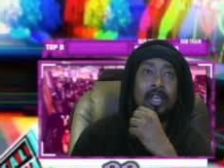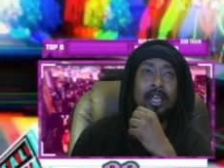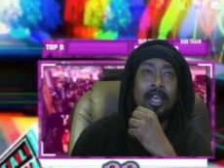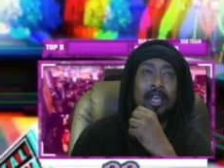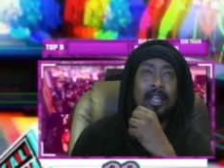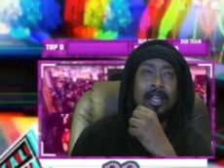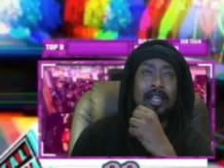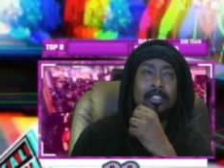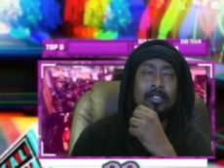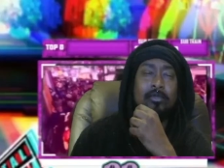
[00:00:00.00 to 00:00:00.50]

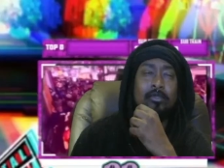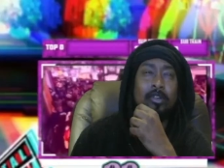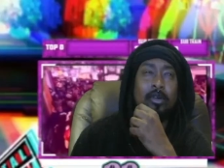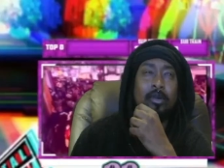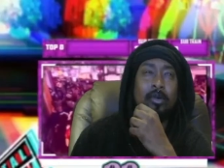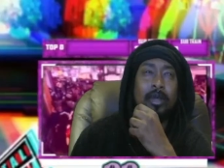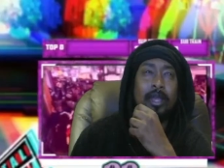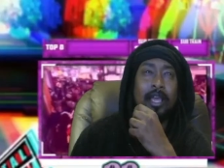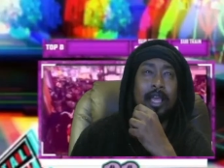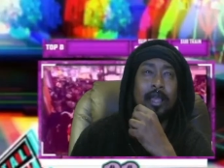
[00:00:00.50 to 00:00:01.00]
It ends up
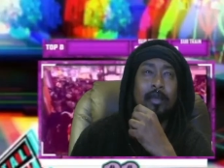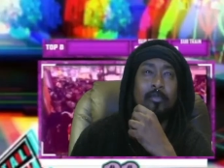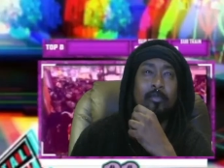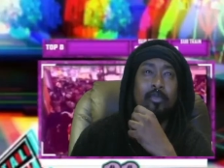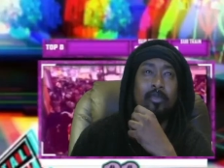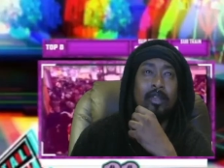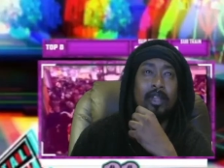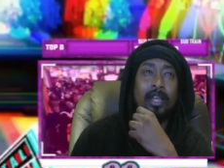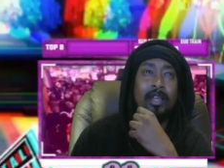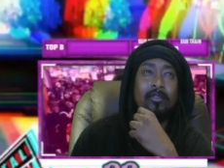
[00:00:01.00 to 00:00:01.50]
throwing a
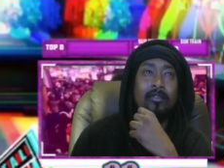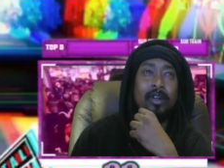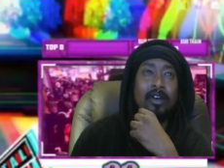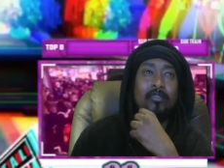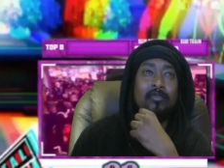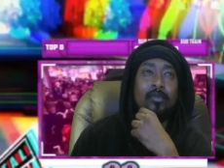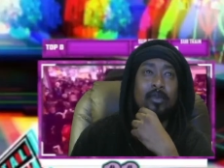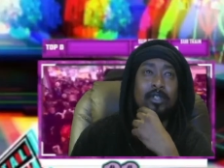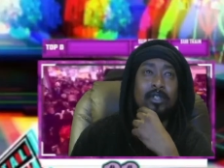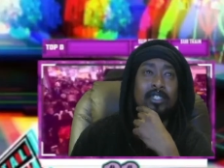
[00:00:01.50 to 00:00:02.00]
play
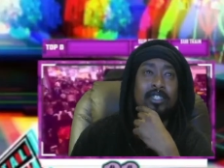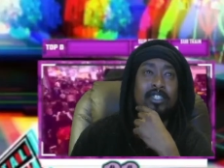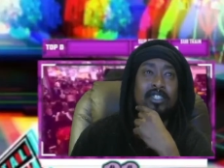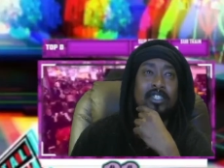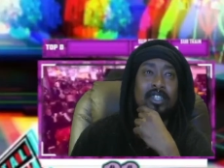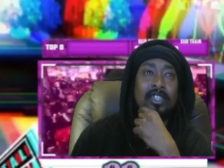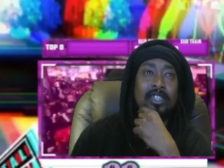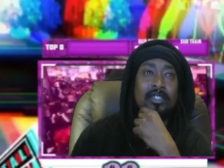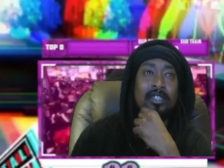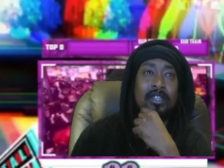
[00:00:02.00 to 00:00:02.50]
rough, which is
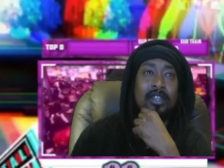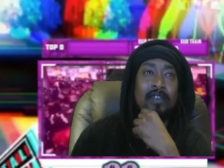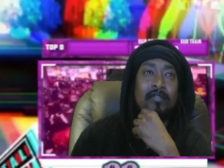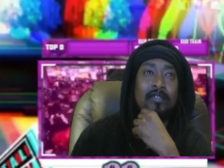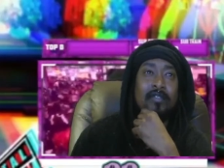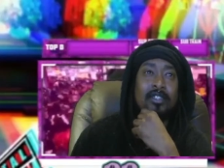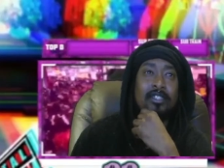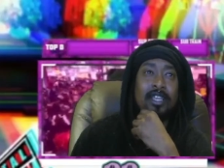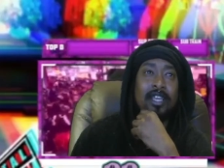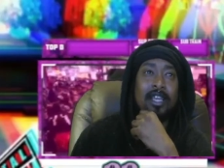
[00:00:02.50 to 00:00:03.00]
just enough to
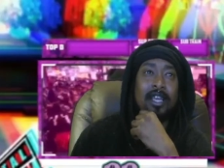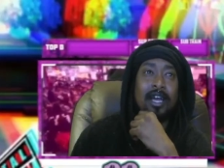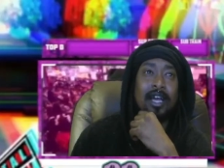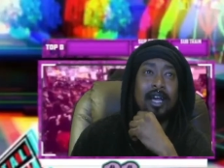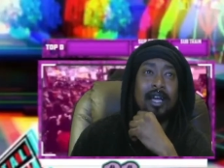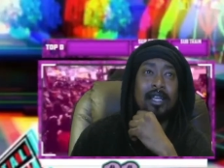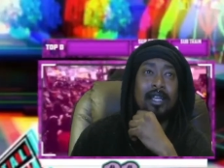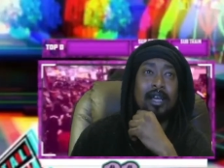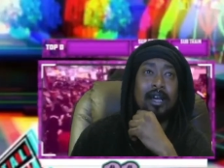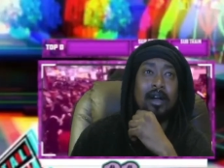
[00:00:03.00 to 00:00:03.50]
take.
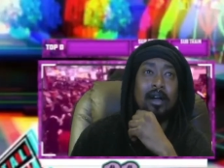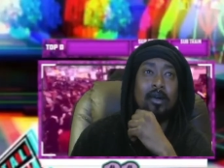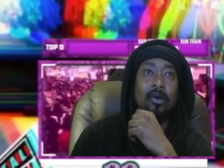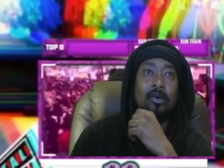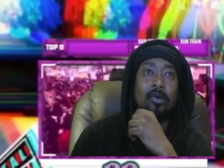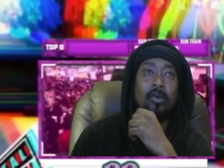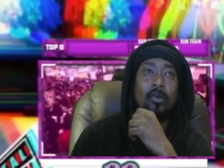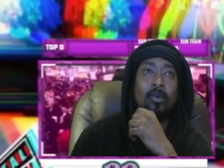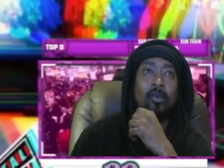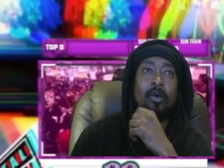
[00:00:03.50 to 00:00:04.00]

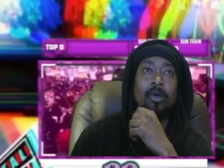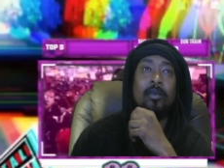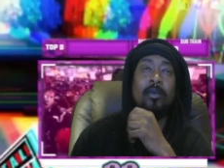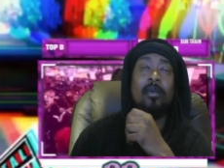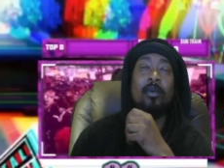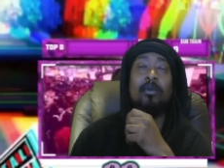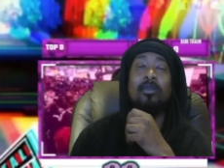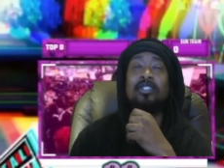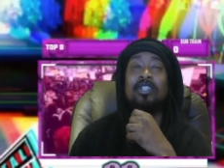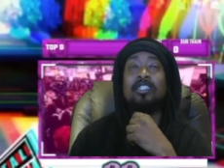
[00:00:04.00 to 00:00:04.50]
Oh, okay. We
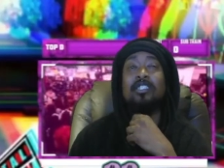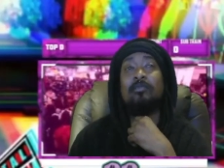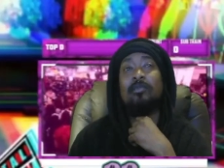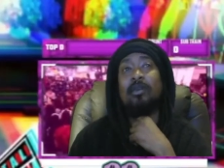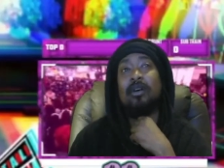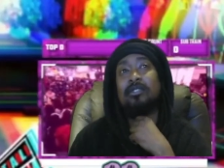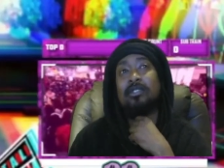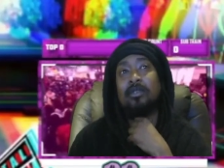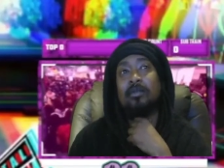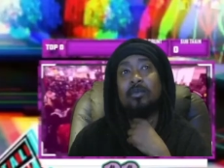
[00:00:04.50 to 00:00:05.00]
were just
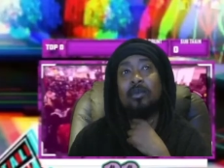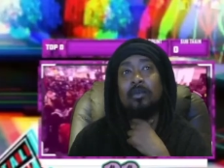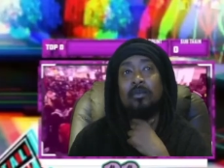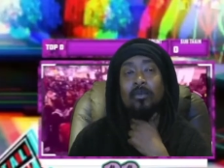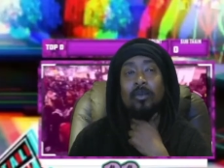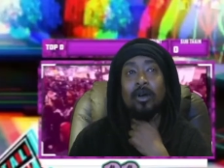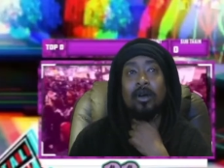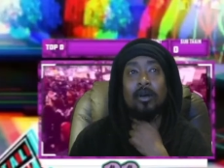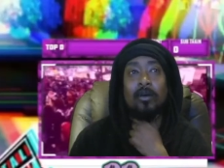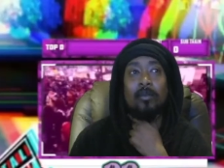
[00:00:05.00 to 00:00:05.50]
about to.
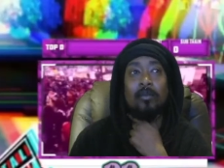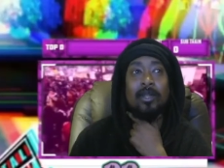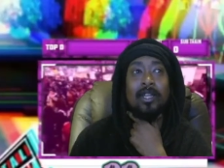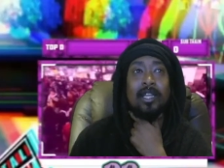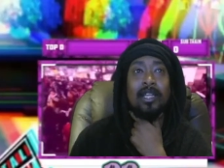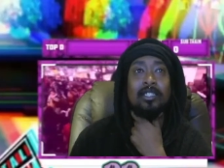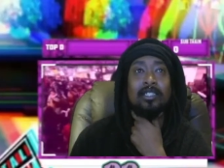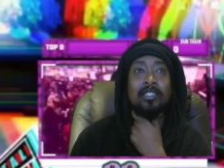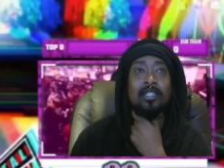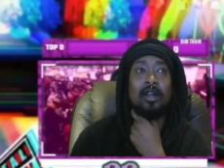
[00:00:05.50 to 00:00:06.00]
We
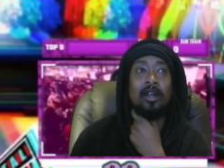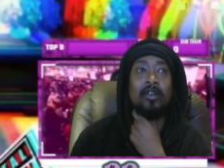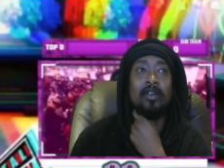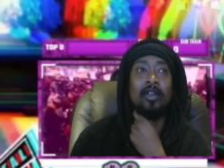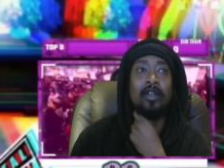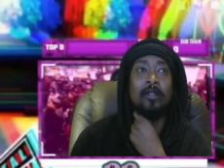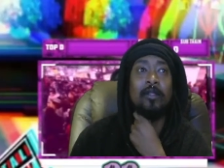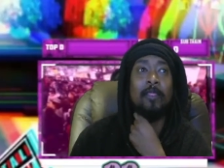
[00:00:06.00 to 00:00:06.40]
need a DRE,